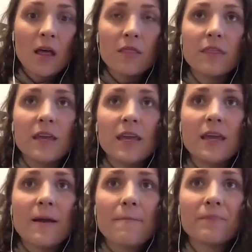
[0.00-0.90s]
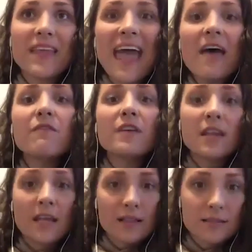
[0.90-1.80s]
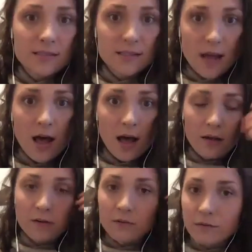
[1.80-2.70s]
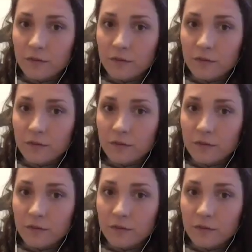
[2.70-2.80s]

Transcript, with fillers: the evidence of